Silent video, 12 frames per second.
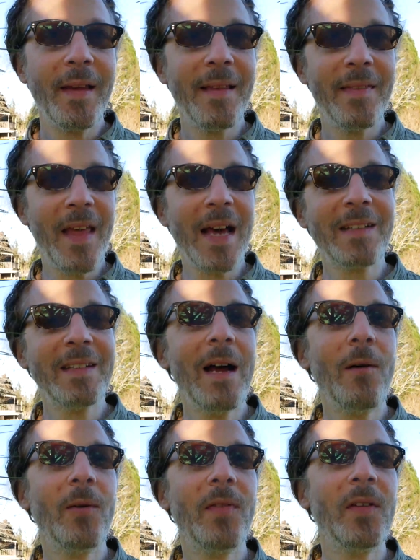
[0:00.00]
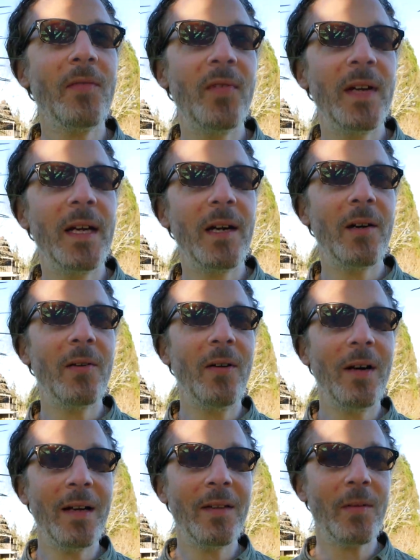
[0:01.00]
That's not what this
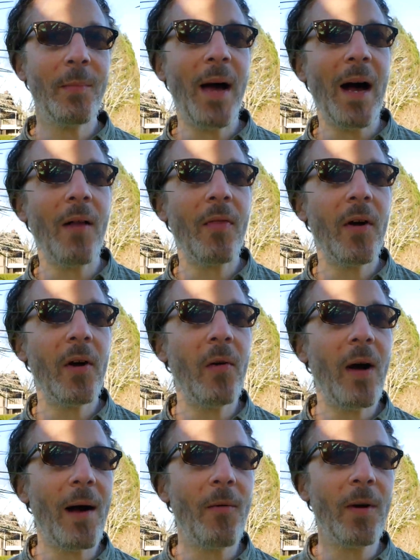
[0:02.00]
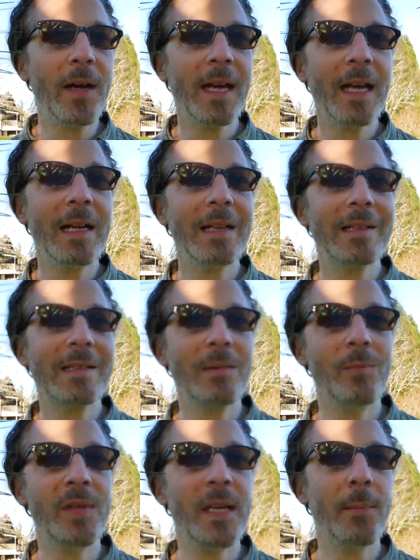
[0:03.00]
video is about, though. I want to get into
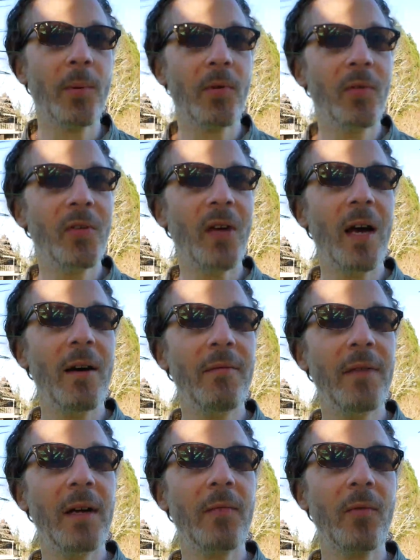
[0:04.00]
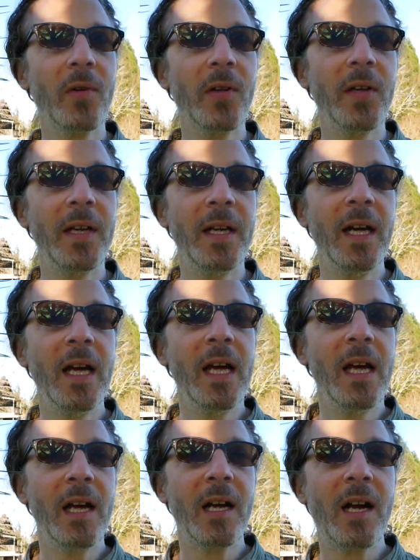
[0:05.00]
some deeper stuff and really
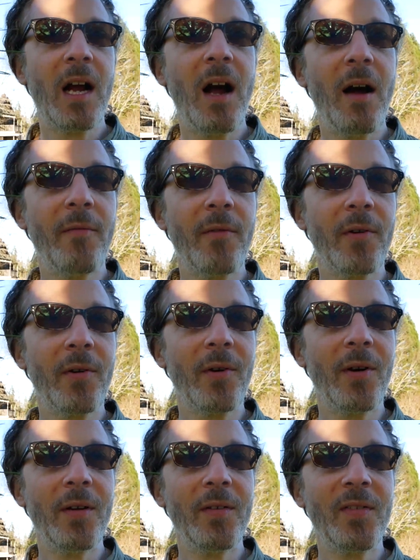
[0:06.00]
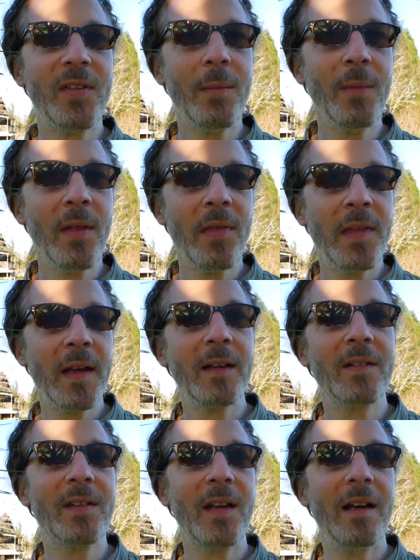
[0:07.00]
cover some of the
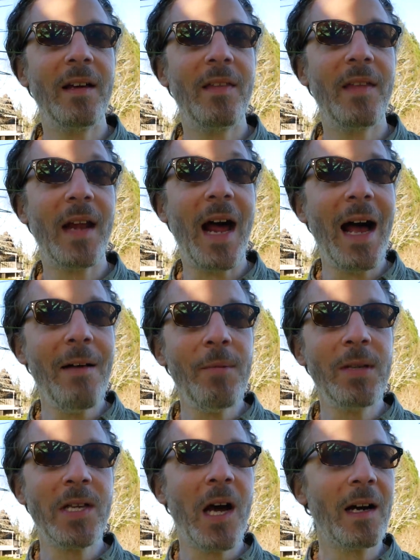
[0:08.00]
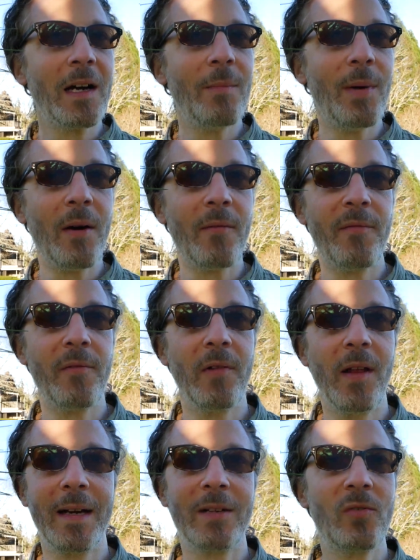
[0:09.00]
things that I've been talking about for
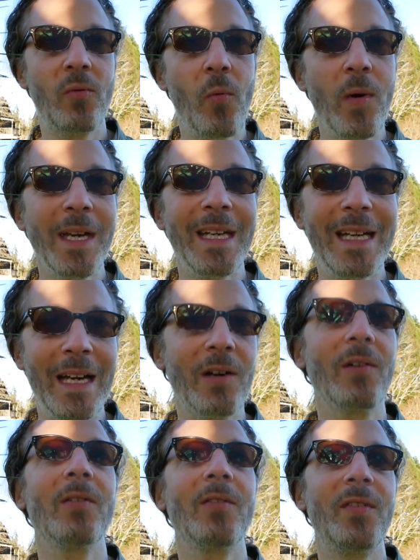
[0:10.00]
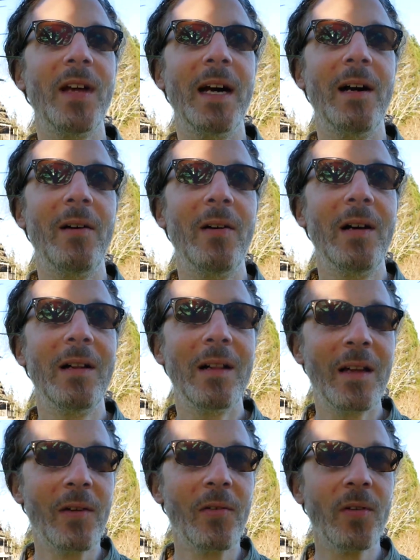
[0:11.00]
like 20 years now,
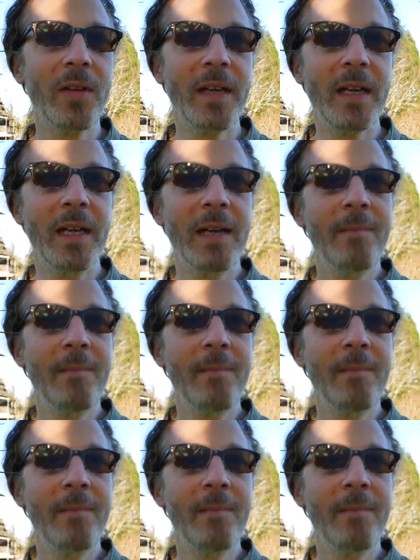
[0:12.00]
literally.